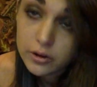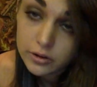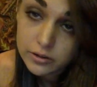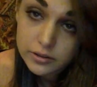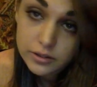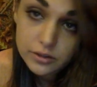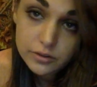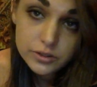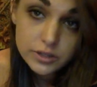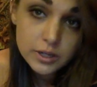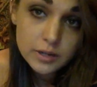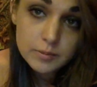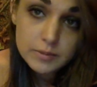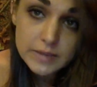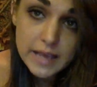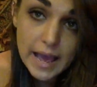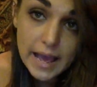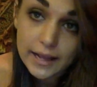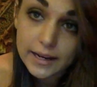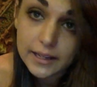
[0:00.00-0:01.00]
No terps
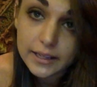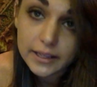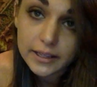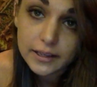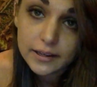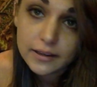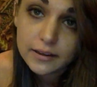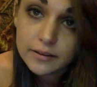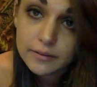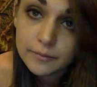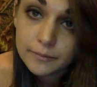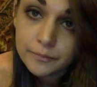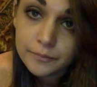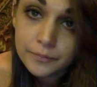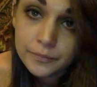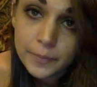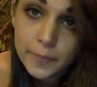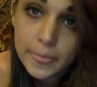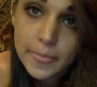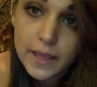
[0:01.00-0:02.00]
added.
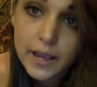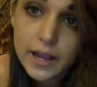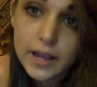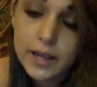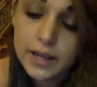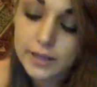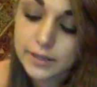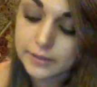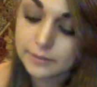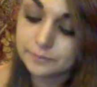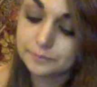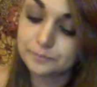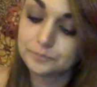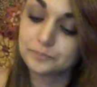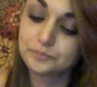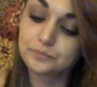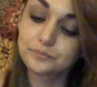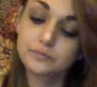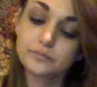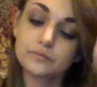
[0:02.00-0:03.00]

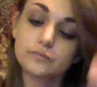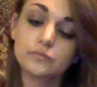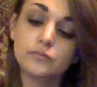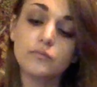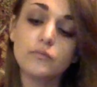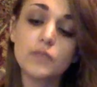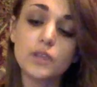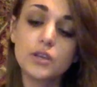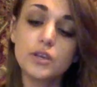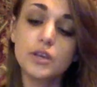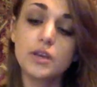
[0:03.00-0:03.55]
You